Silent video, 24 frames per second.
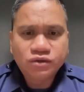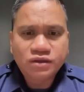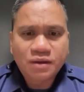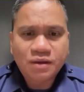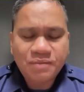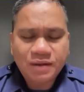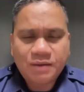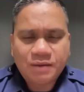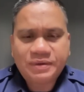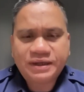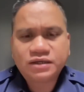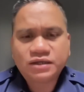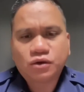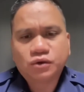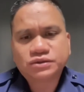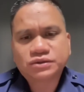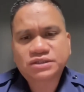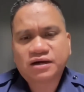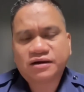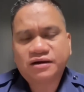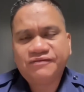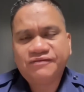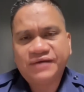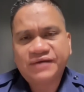the Philippine Coast
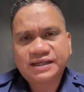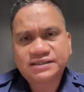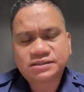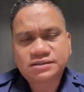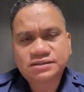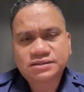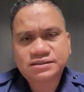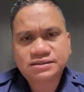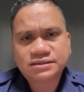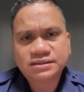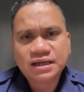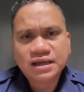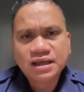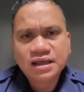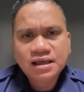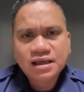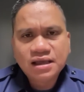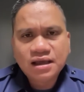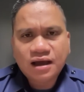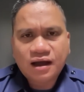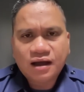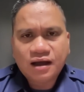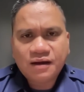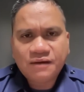Guard vessels.
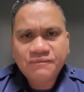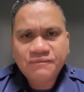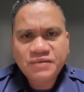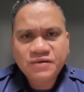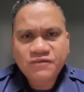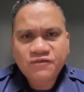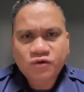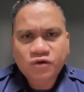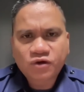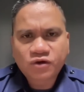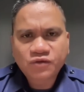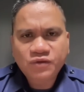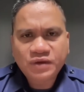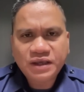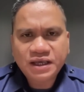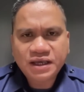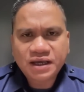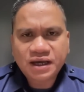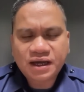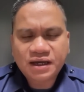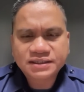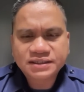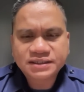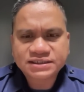Uh, before we
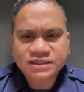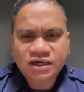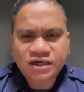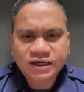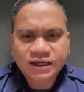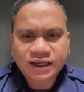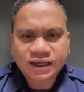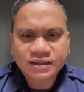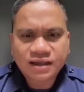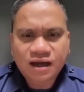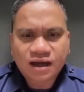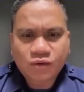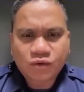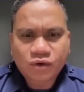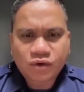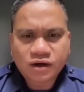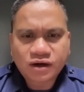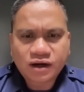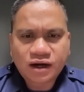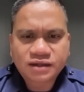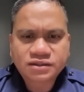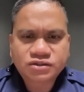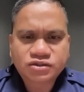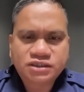uh, started
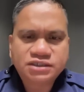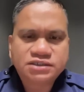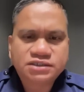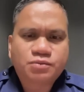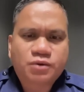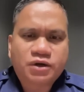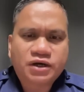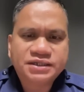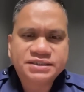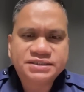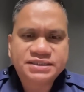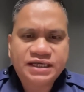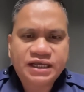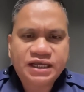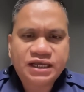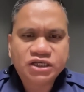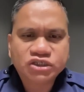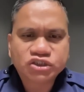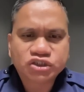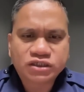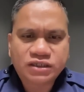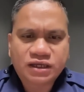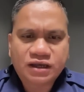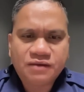our transparency
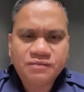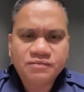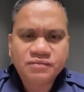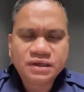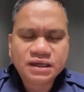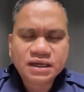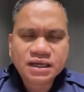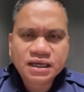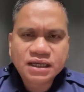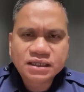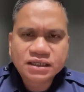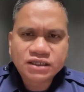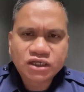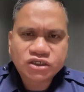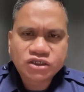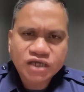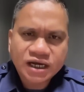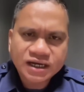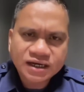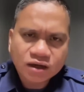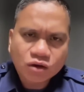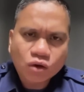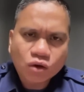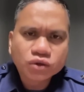initiative, the
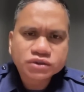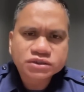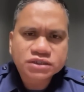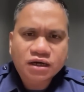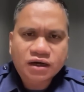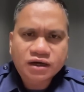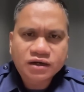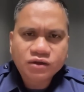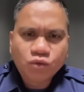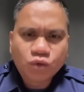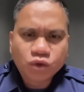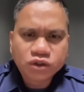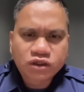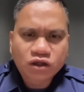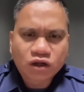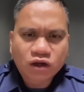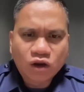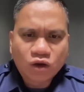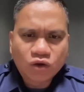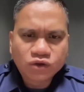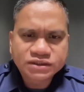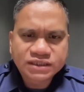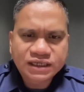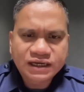China Coast Guard would
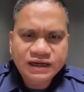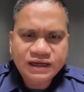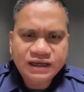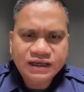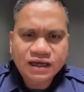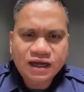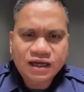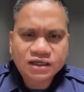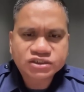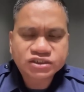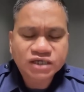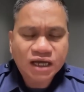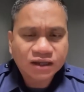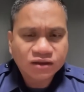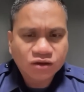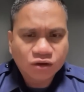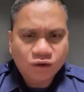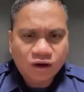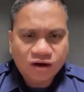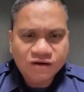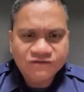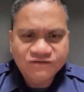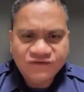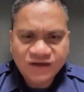closely shadow
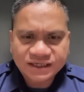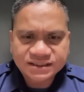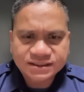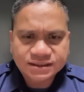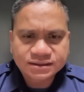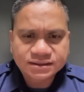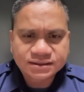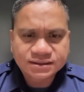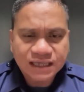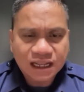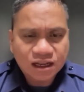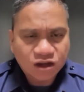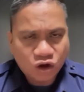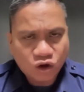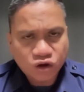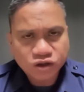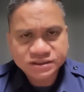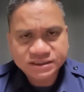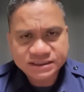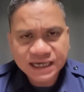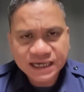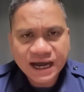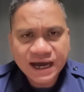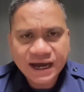our vessels
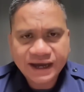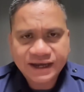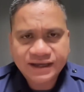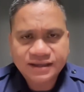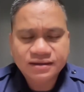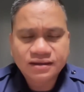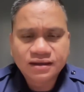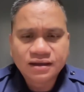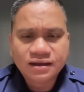alongside.